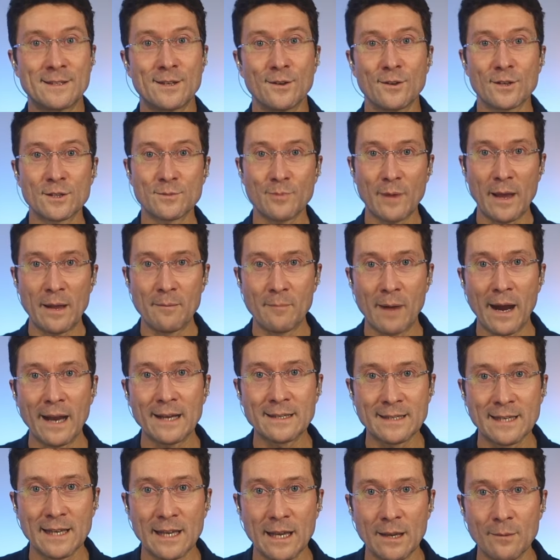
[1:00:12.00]
to expand my
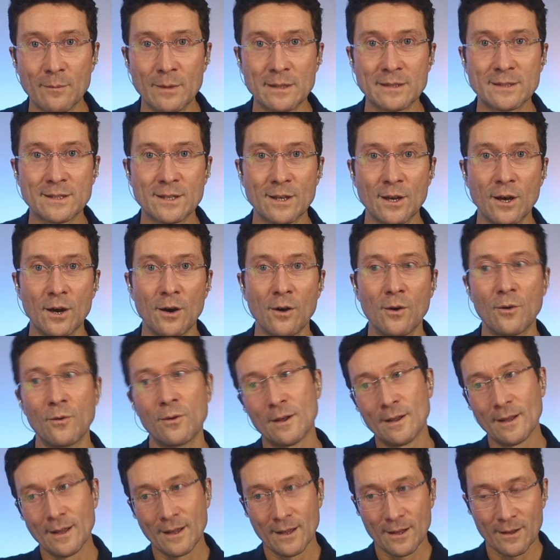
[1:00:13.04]
team. And so
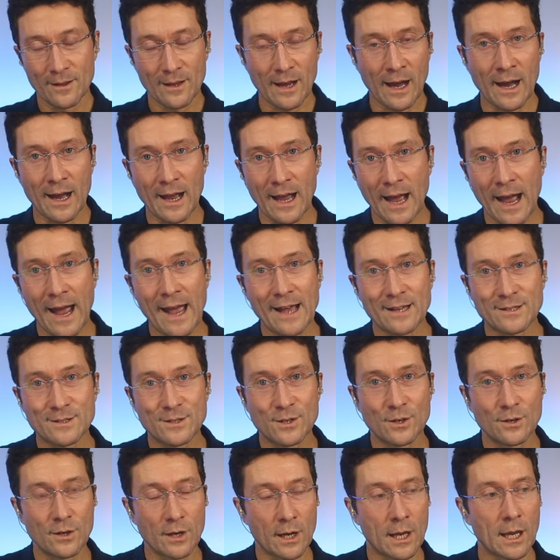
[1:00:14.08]
I asked
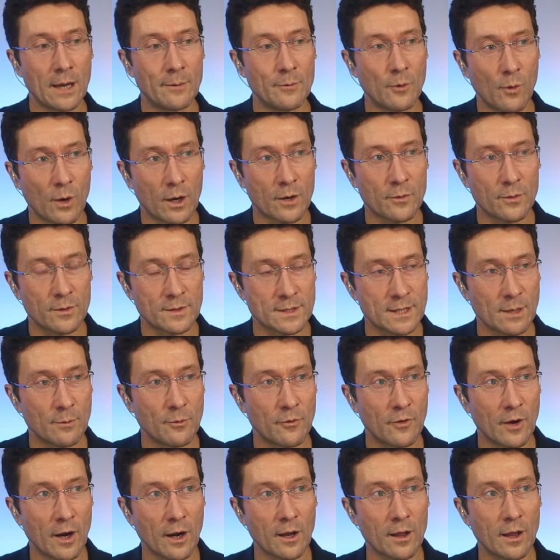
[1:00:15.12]
her to come and work with some of
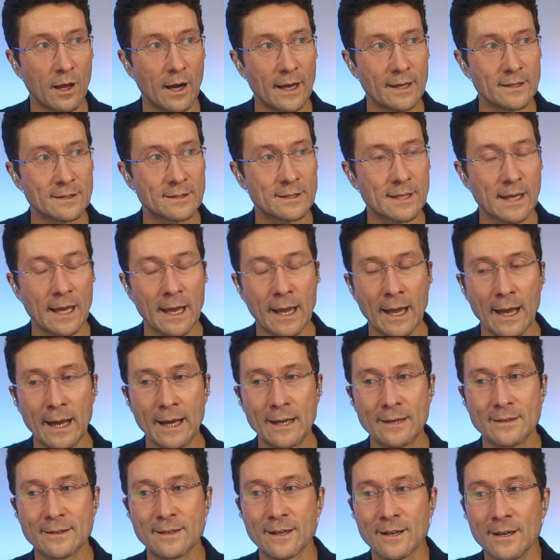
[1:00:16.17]
our clients.
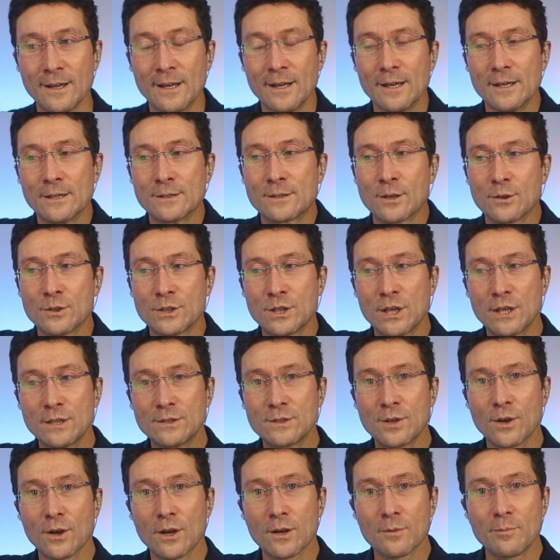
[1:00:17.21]
And so she
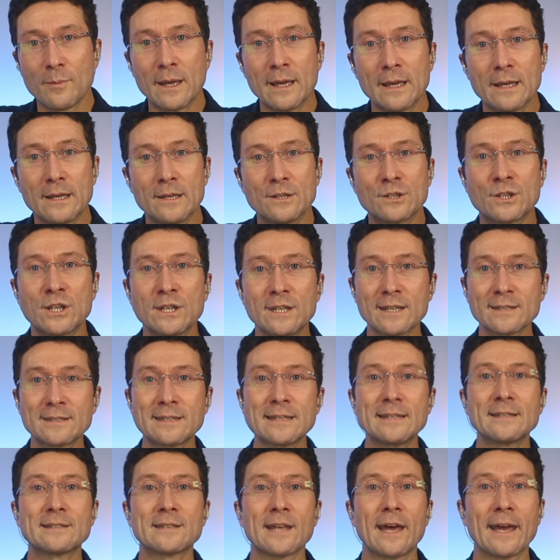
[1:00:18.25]
took me, she does
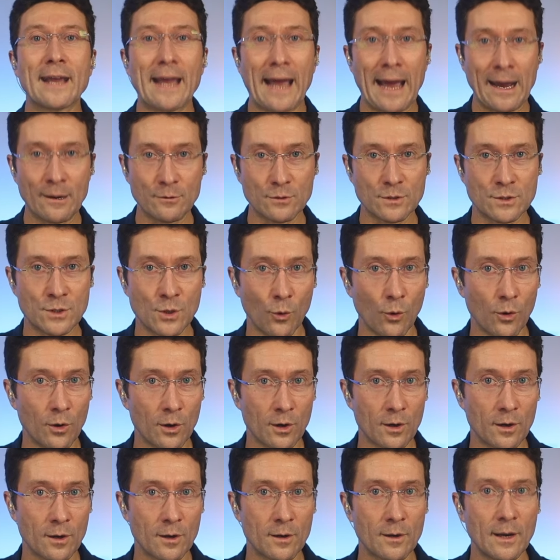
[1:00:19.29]
these like
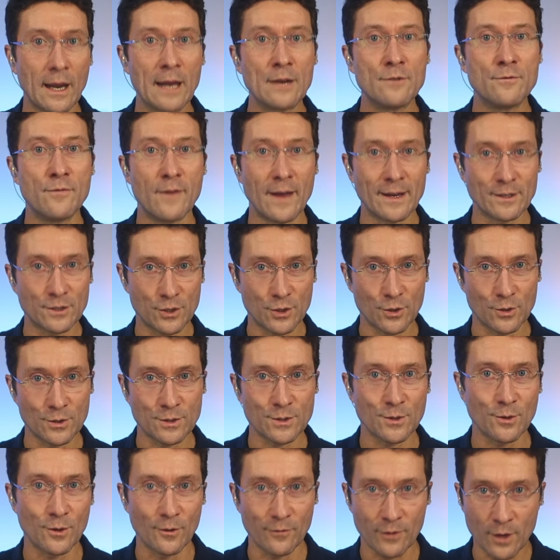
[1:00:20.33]
outdoor adventure
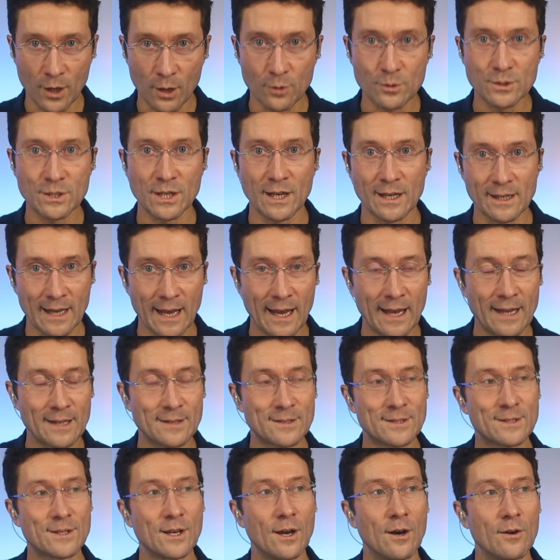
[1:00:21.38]
sort of coaching
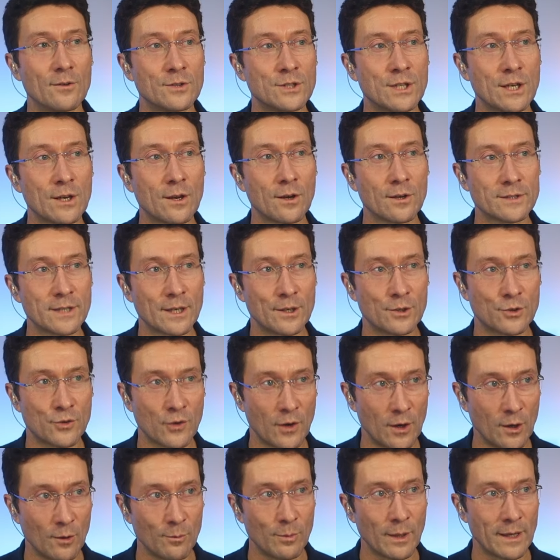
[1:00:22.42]
days. So she calls it a
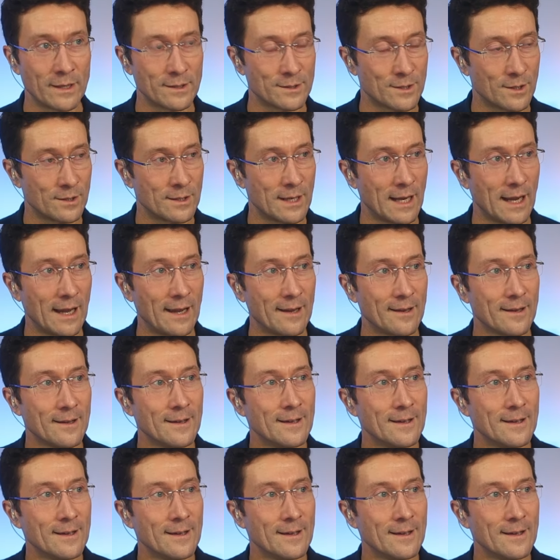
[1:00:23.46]
trailblazer day.